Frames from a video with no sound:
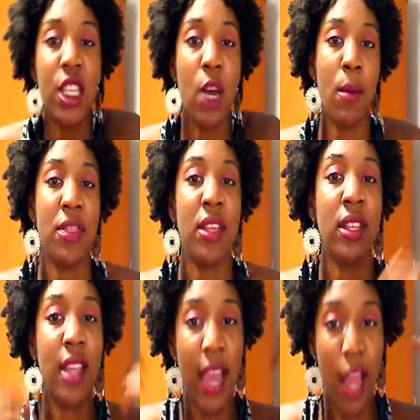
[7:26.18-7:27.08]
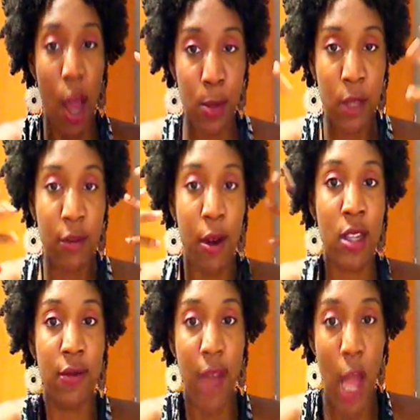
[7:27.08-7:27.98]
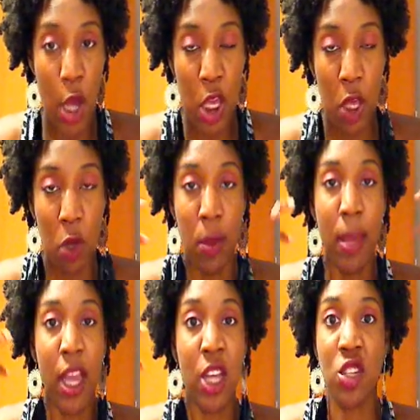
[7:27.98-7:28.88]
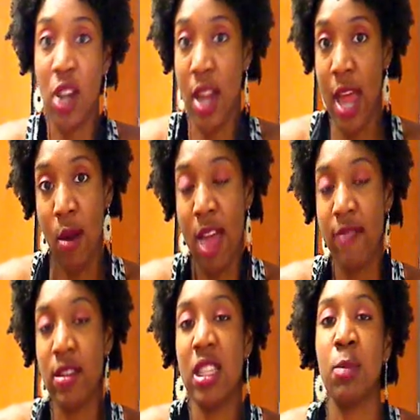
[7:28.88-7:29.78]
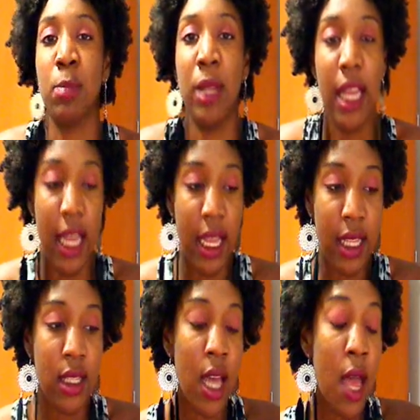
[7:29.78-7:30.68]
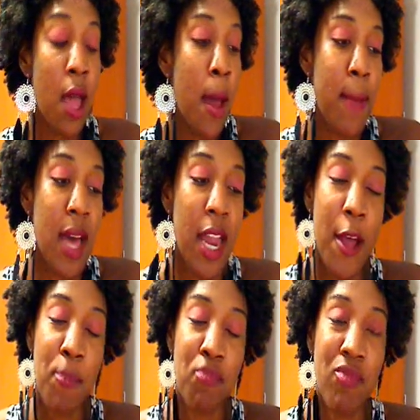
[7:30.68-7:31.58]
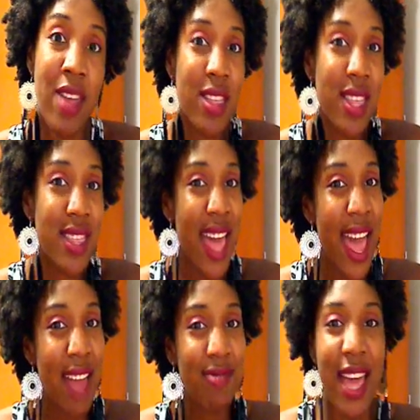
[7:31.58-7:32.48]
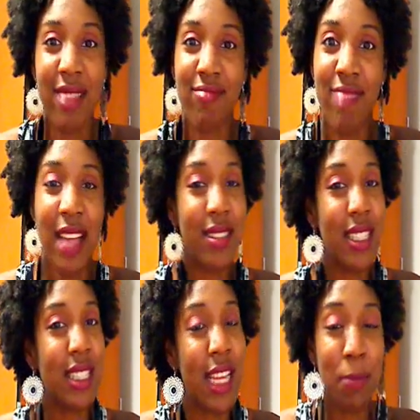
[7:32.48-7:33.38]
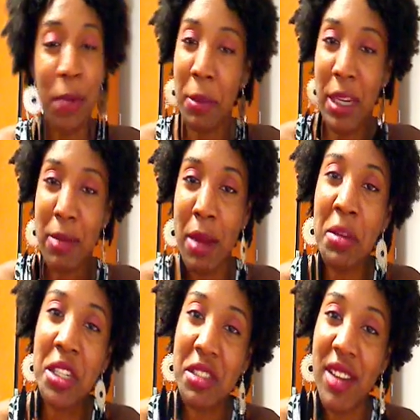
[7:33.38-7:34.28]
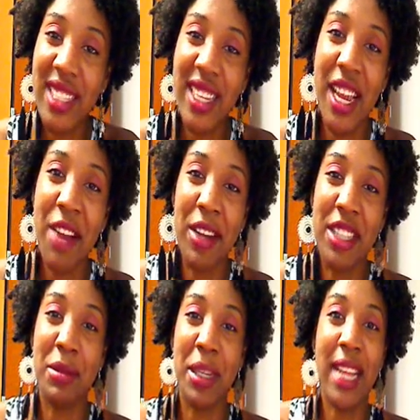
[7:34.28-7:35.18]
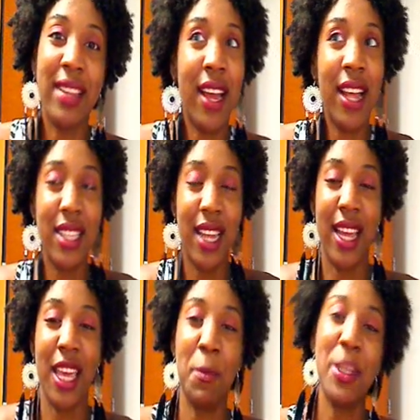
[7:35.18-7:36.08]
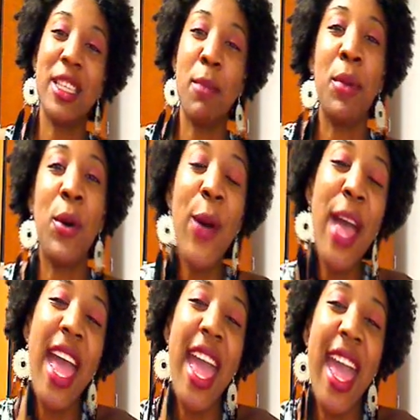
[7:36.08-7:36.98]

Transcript: So I think that helps as far as volume and making sure that I don't have any split ends. But other than that, that's pretty much my moisturizing hair regimen. Like I said, I keep it simple.